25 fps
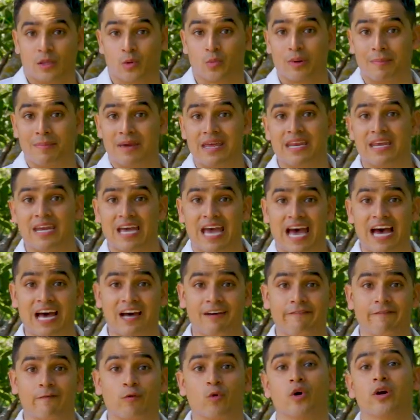The remaining
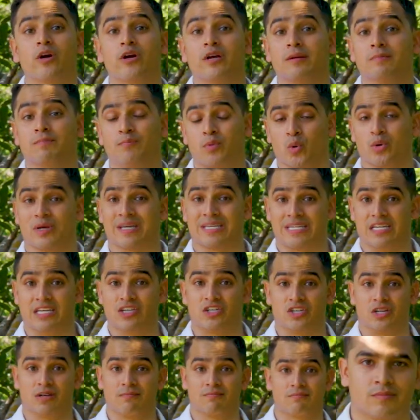half were in poor
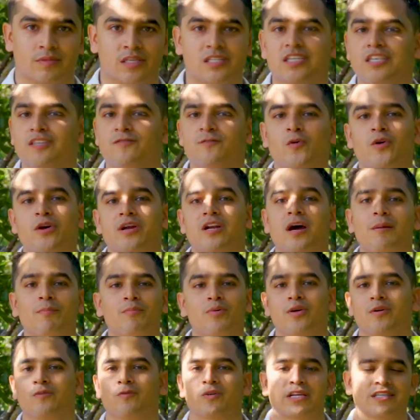condition. This is for a
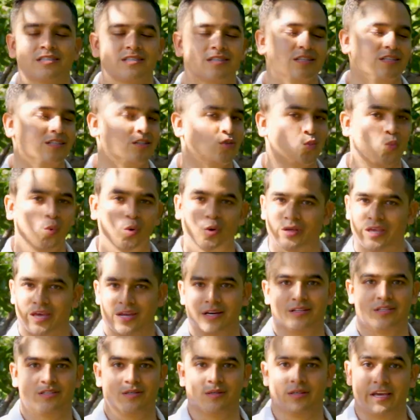number of reasons we'll
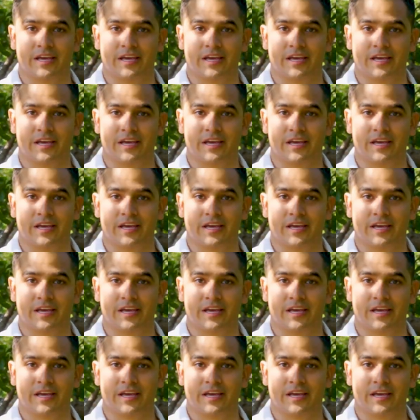get into